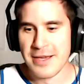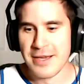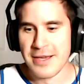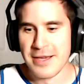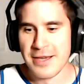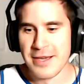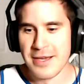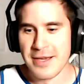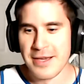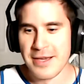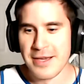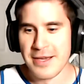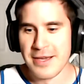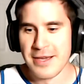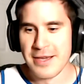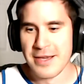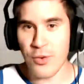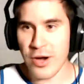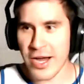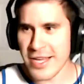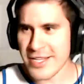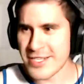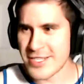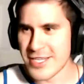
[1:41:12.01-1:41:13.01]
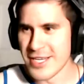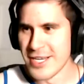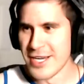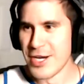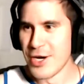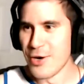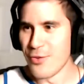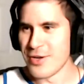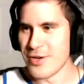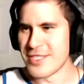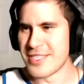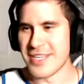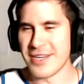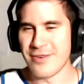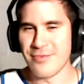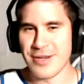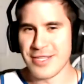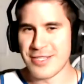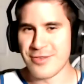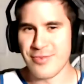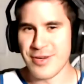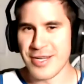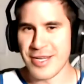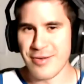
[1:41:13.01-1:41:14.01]
Was it sweat? Was it
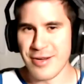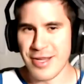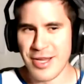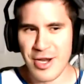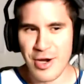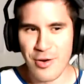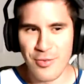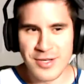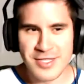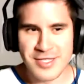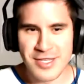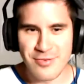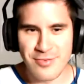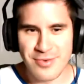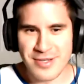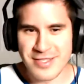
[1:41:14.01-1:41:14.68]
was it